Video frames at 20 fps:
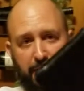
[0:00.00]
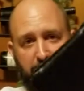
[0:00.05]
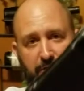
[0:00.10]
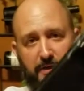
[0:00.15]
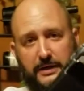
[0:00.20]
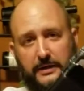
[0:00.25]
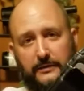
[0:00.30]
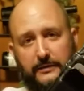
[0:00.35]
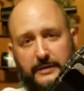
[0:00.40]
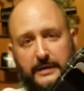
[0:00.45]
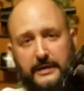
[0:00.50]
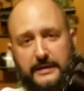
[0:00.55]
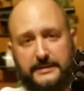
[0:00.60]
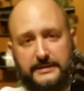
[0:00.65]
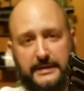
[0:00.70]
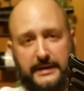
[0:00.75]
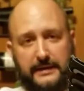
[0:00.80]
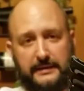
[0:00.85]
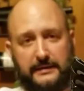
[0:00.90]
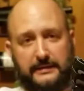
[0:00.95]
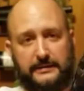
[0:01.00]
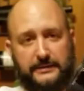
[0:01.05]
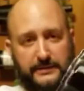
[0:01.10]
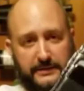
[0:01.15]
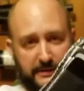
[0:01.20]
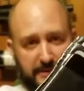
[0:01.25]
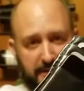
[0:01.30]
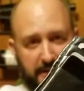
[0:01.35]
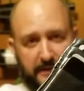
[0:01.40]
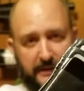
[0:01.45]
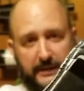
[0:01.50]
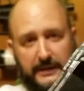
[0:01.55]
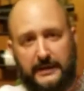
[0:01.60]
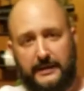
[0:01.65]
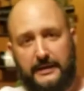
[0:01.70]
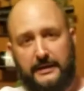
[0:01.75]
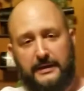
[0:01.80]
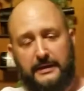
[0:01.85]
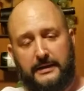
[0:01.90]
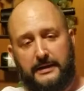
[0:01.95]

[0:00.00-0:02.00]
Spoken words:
a child. Yeah, exactly, yeah, like that.